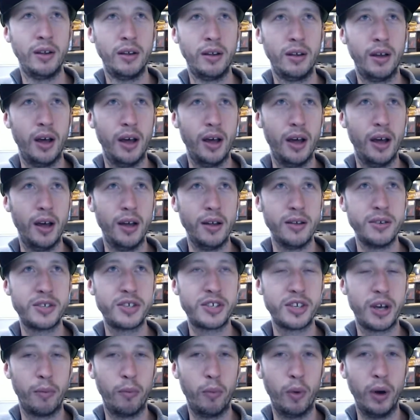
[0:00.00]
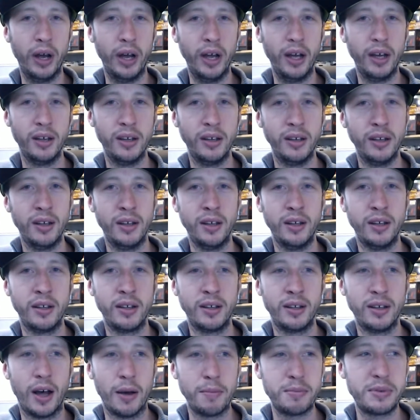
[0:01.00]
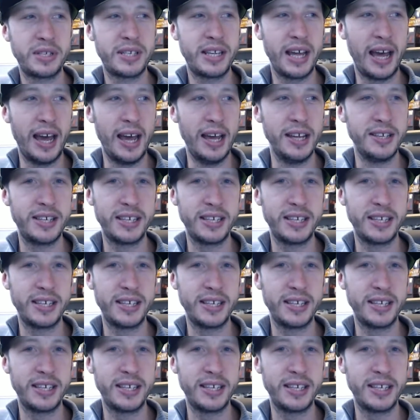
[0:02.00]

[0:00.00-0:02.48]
uh, somewhere upstairs.